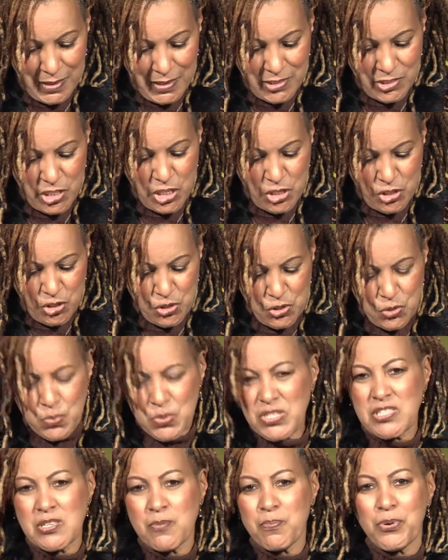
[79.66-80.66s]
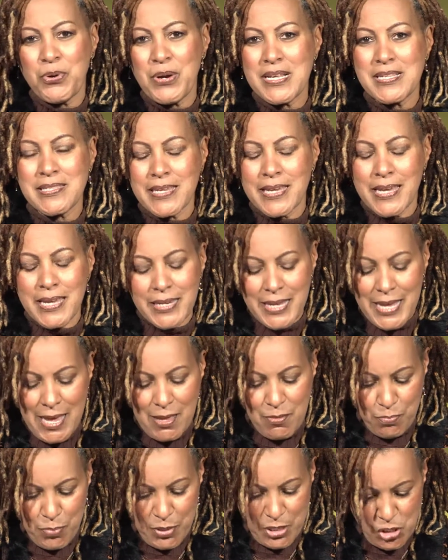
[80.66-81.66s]
Teachers would suppress any
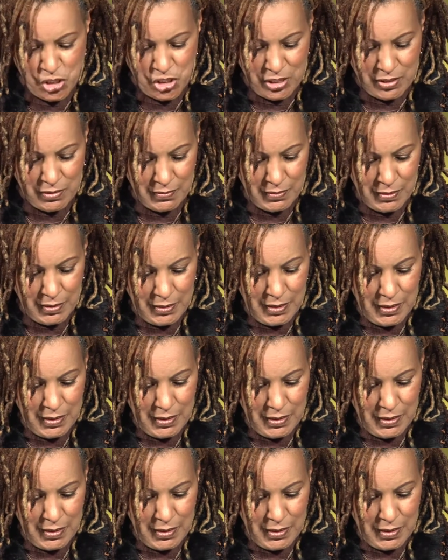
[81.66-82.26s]
ambition